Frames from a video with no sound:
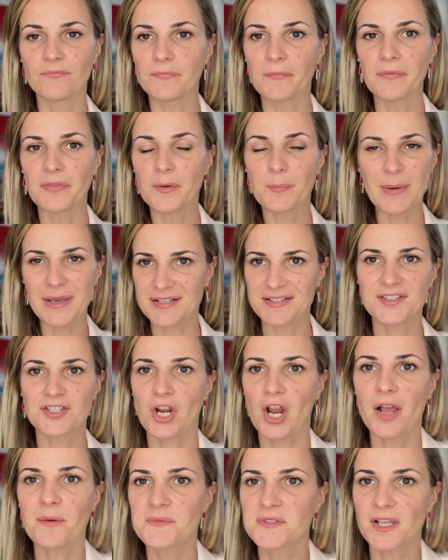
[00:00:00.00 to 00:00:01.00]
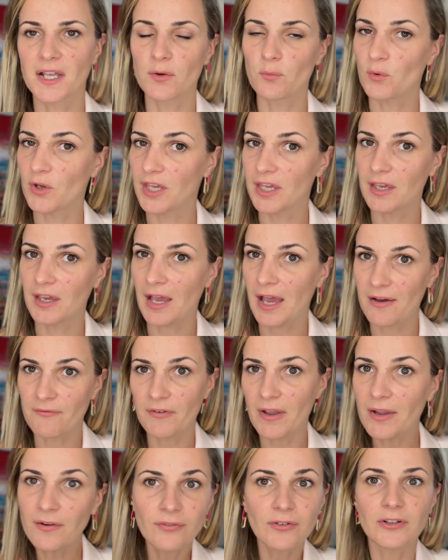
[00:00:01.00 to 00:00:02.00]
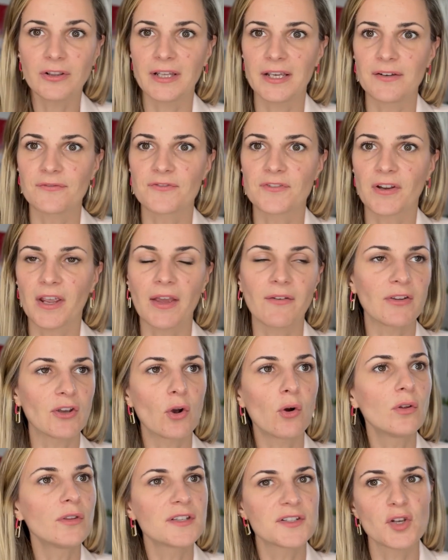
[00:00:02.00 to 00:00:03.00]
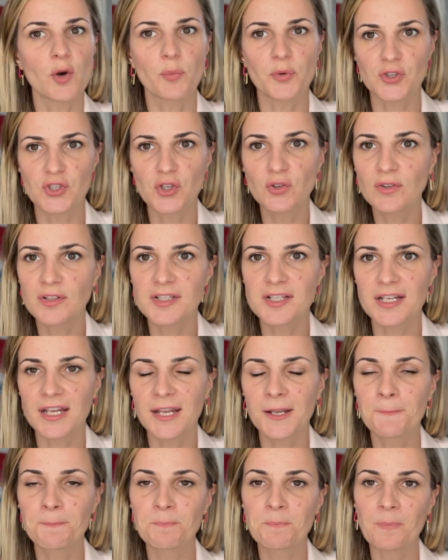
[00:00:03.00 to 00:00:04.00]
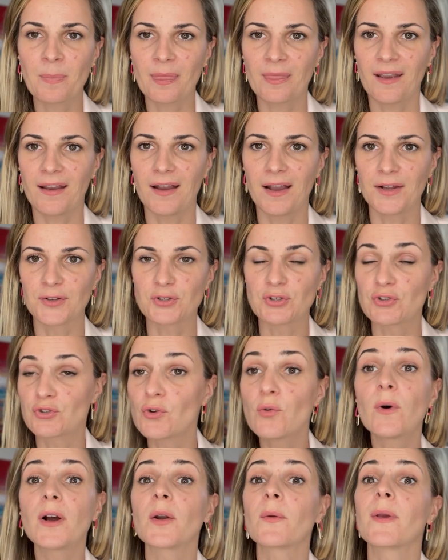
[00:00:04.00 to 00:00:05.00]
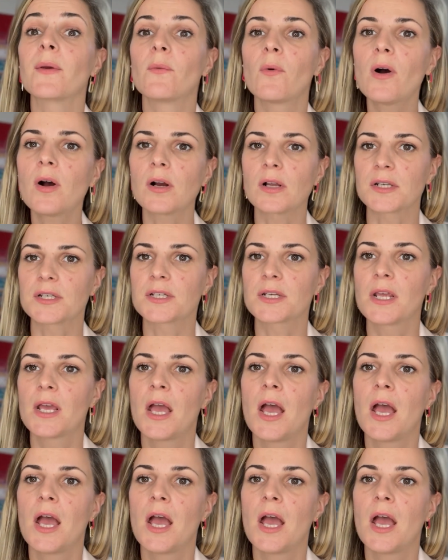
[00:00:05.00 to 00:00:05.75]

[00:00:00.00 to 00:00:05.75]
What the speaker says: the best times that we have ever lived, having all this opportunity to do what we want.